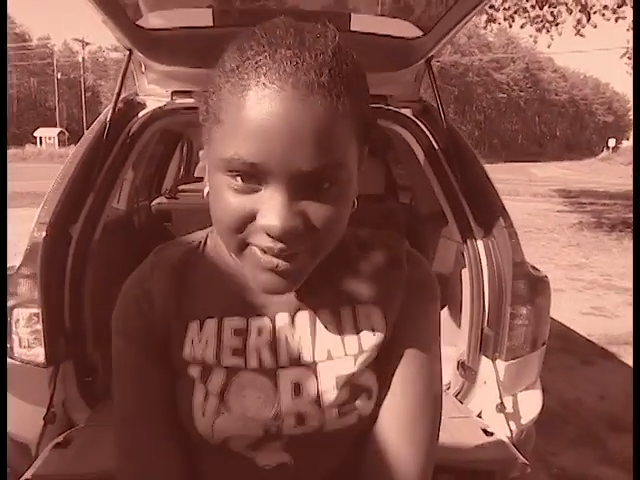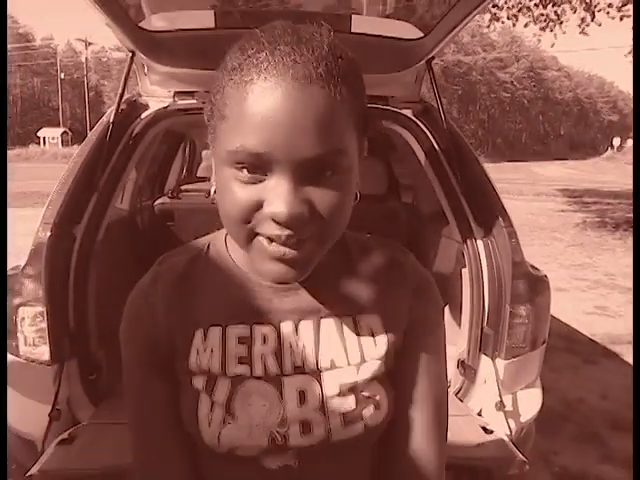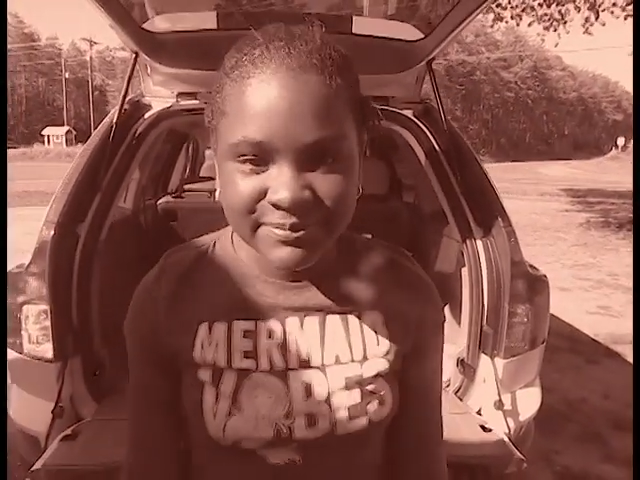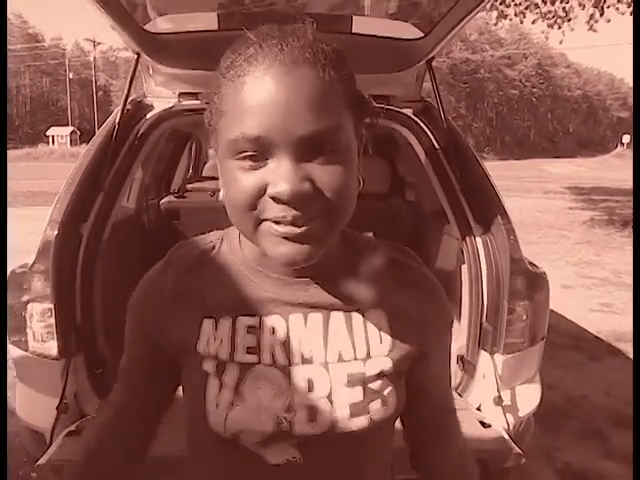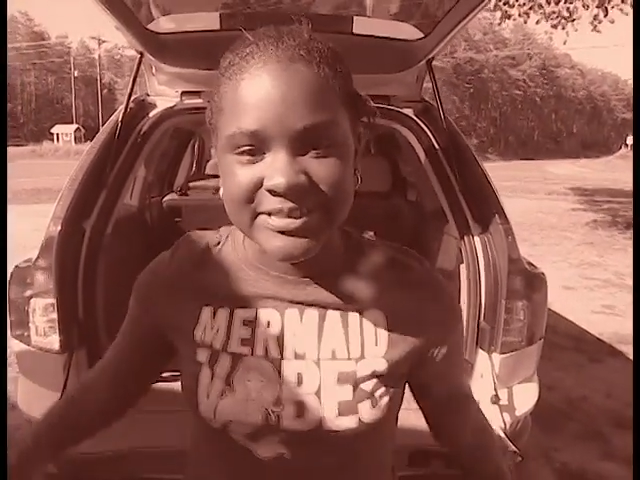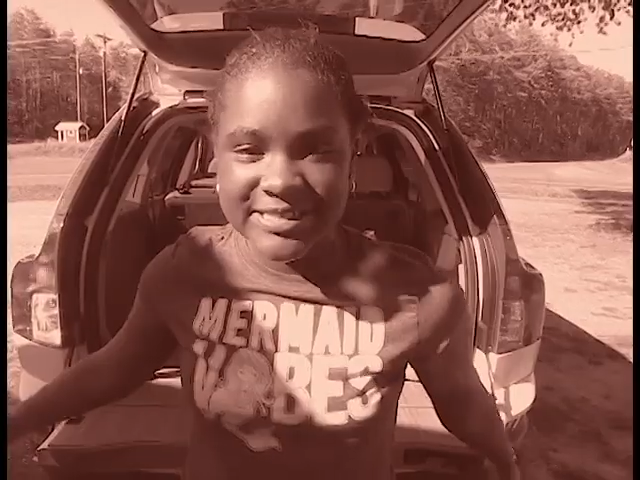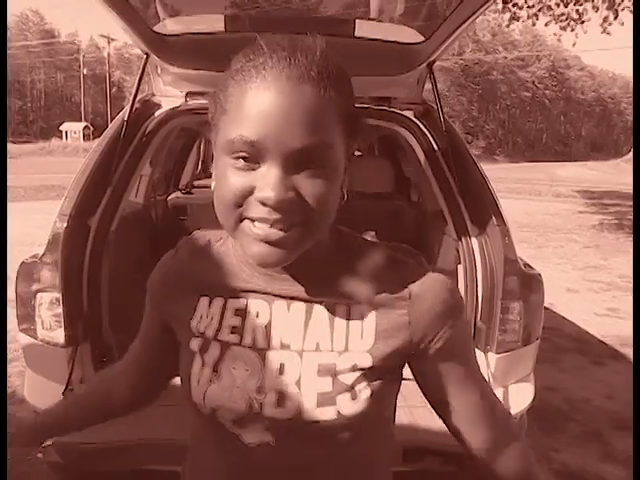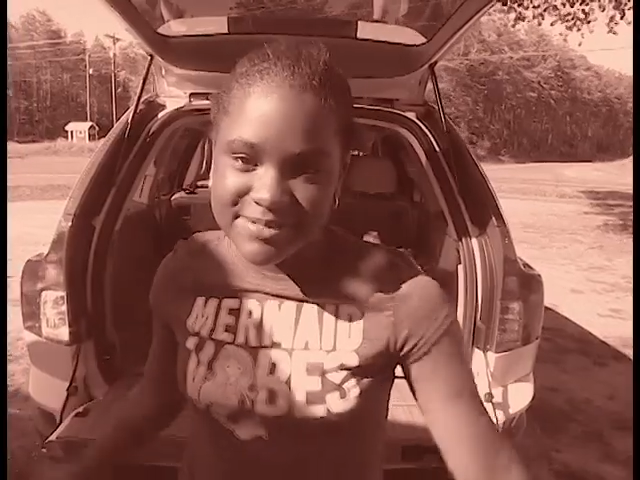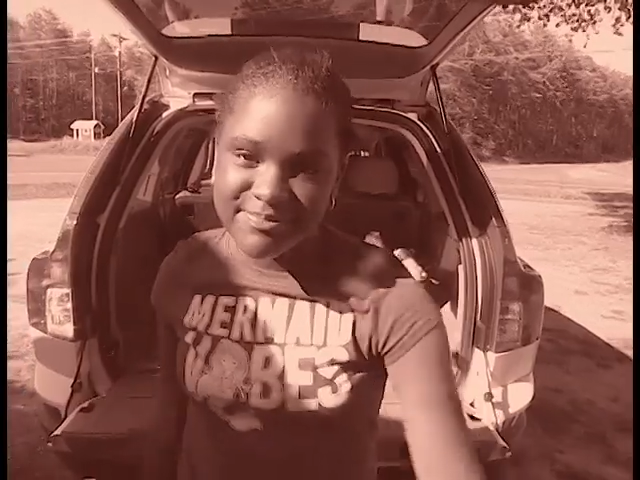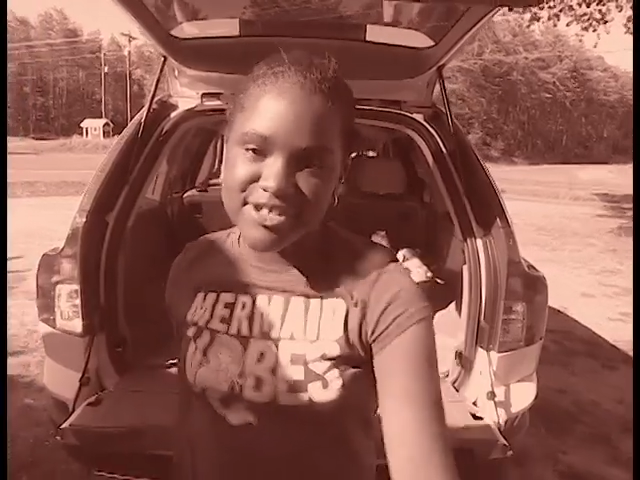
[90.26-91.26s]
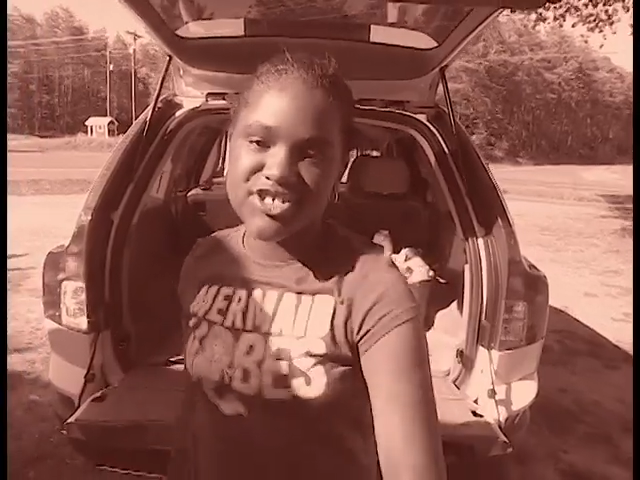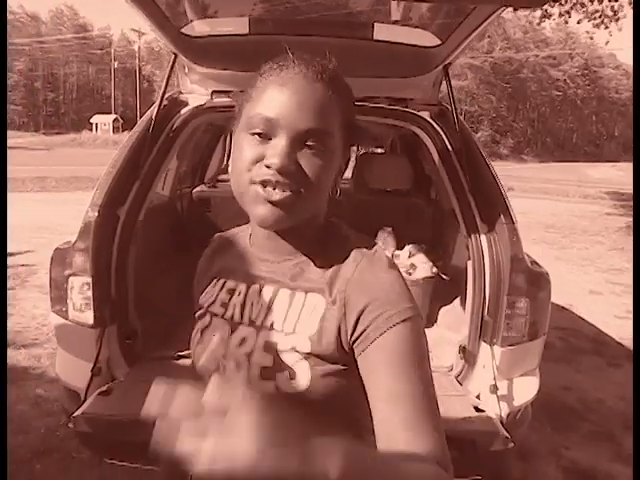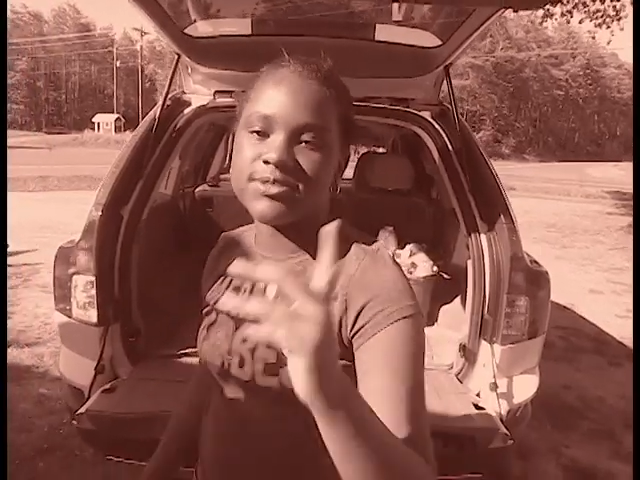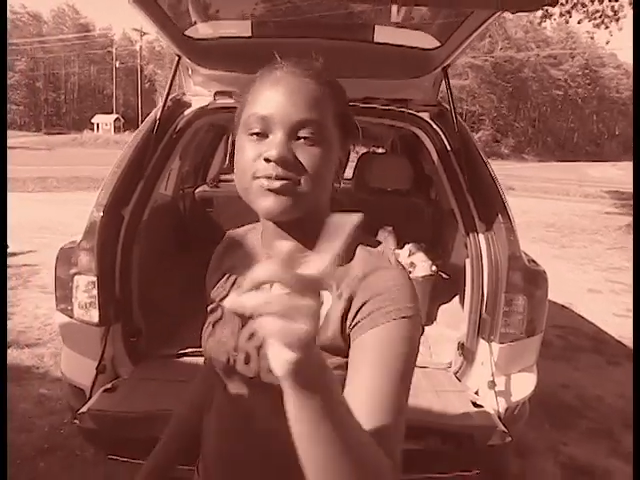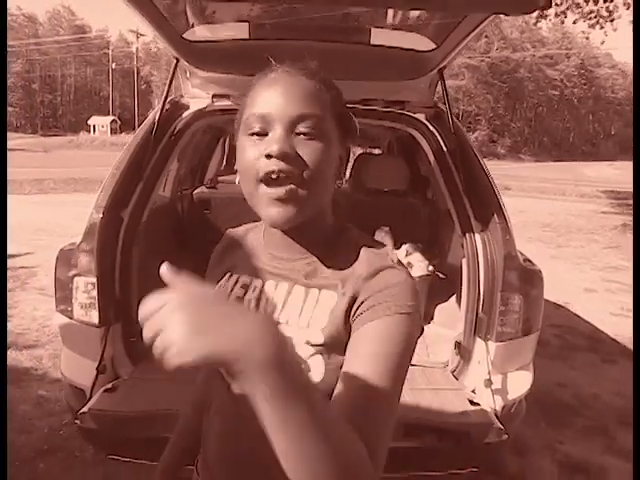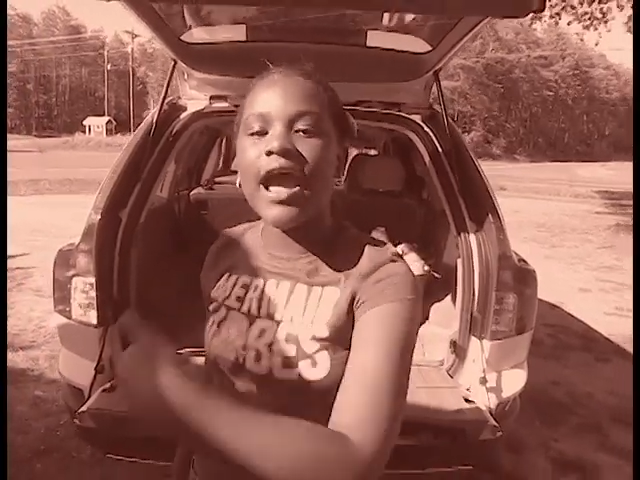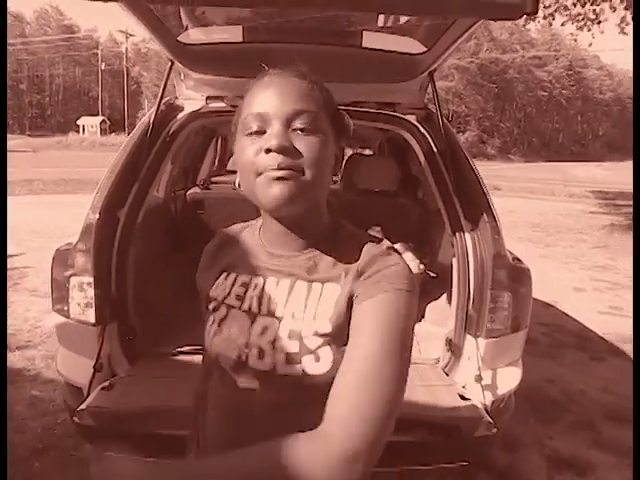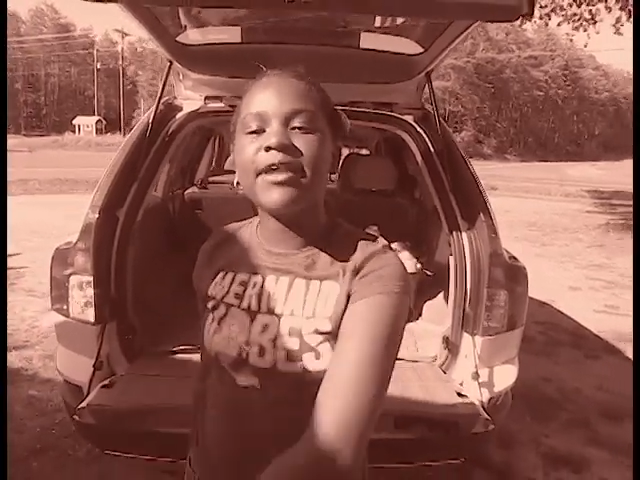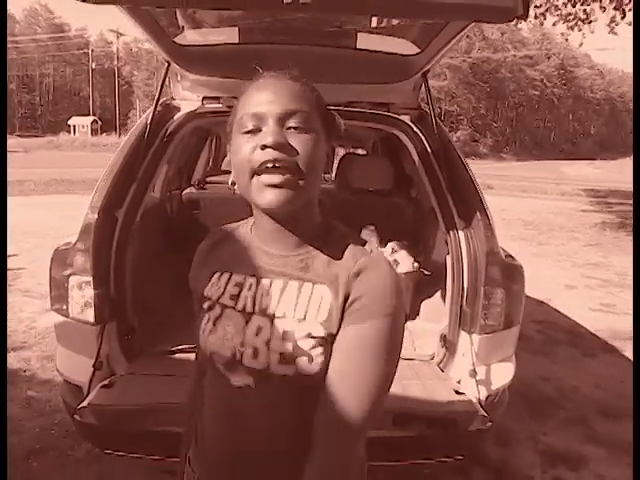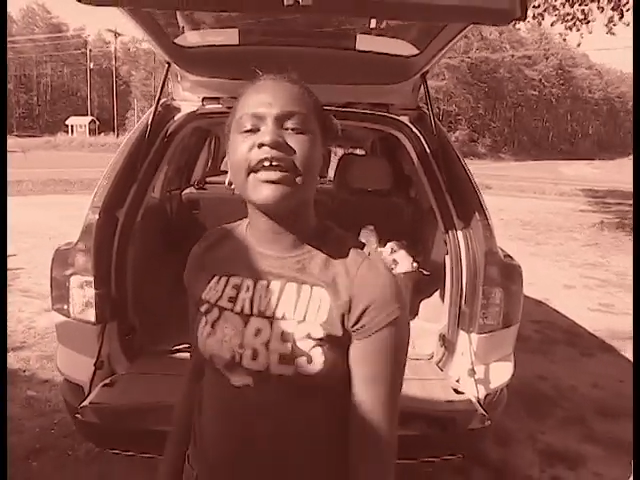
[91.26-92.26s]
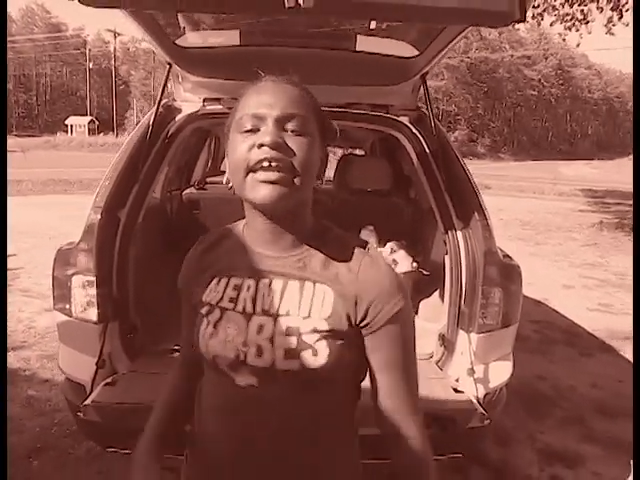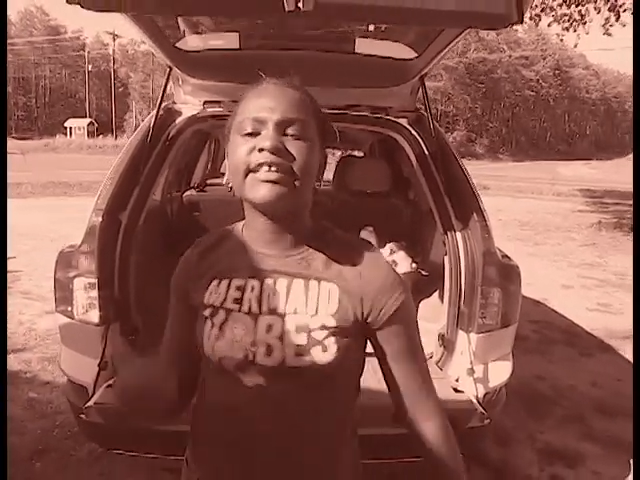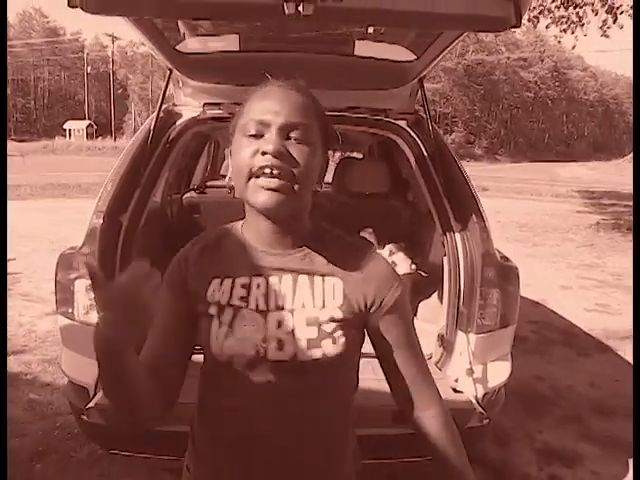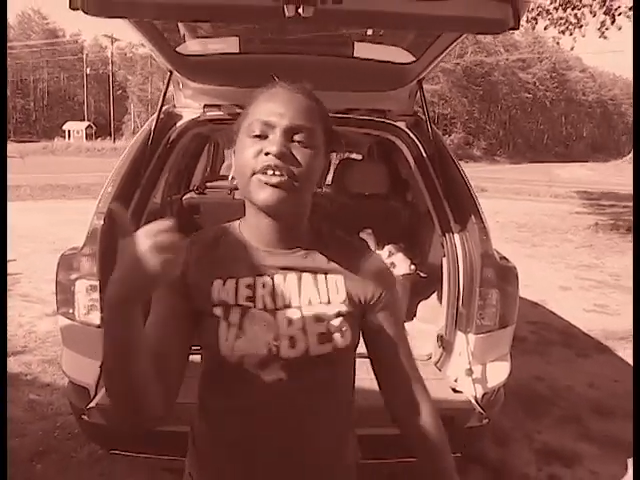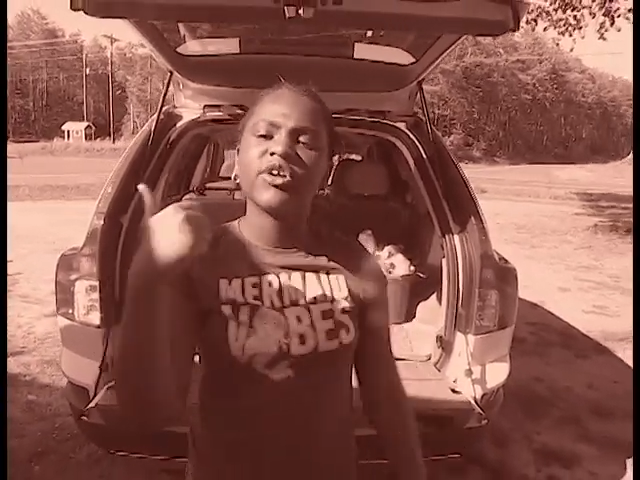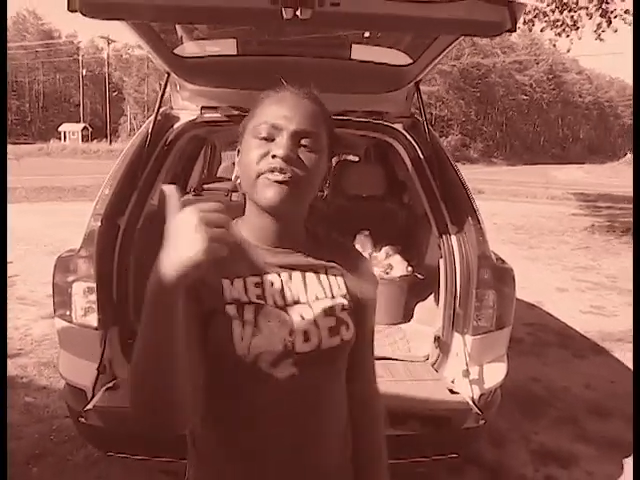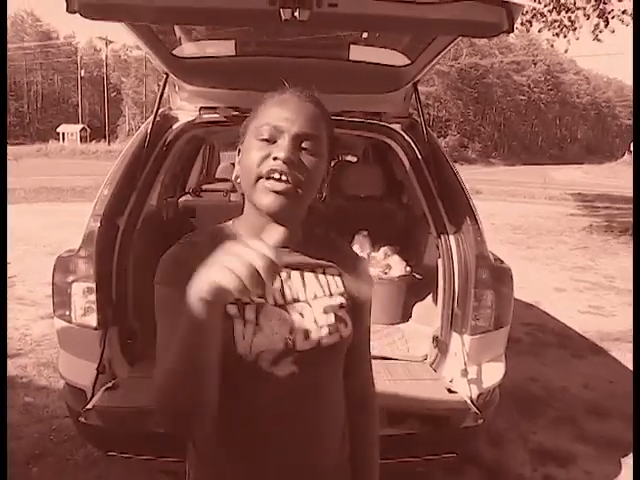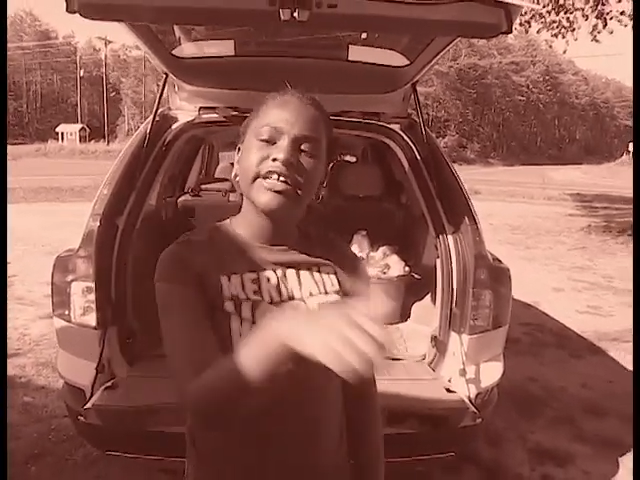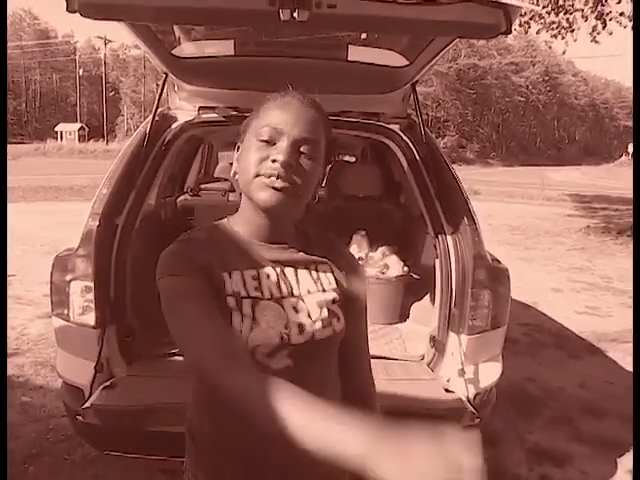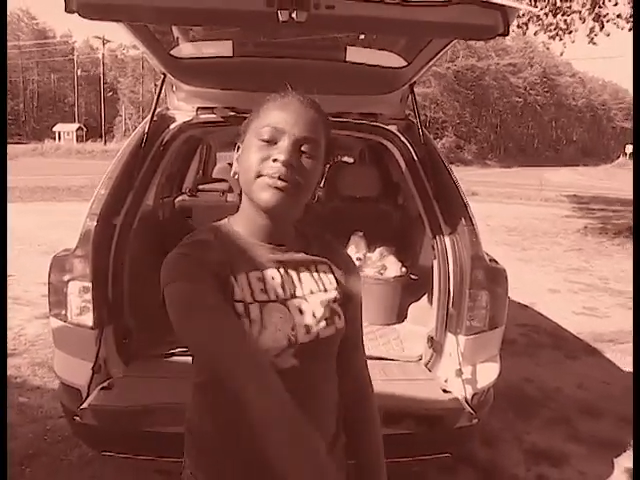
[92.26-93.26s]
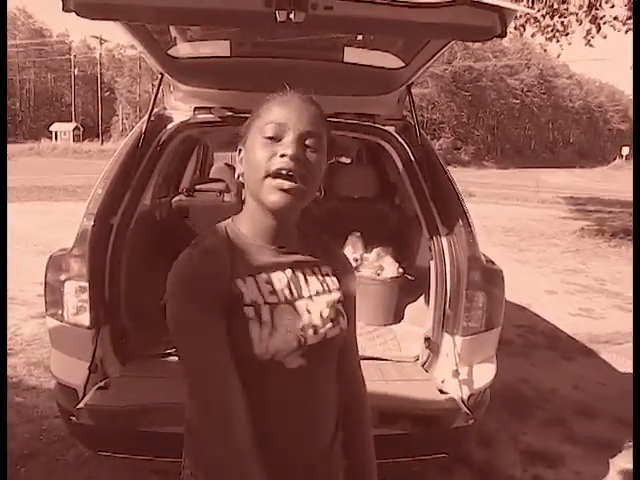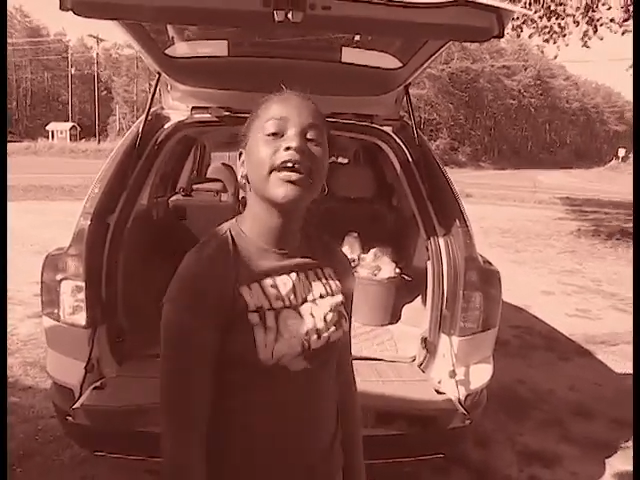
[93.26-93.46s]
Little Miss ZeZe. Make sure you subscribe, like, hit that notification bell,